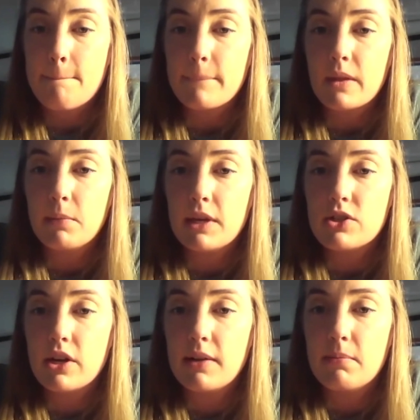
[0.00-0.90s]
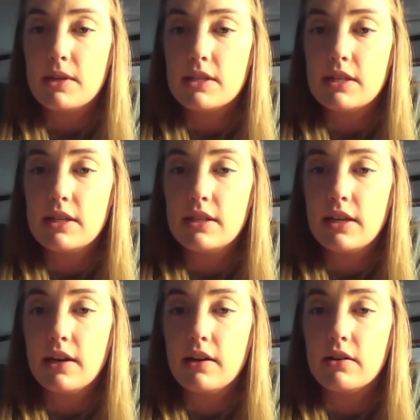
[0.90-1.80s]
Make sure I didn't miss
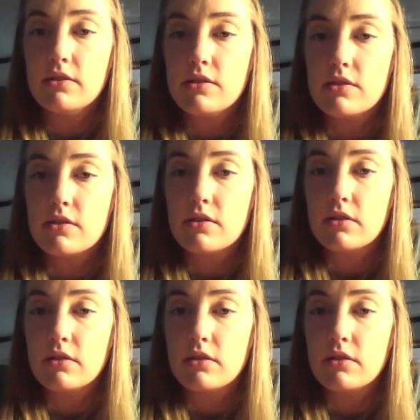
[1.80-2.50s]
anything else.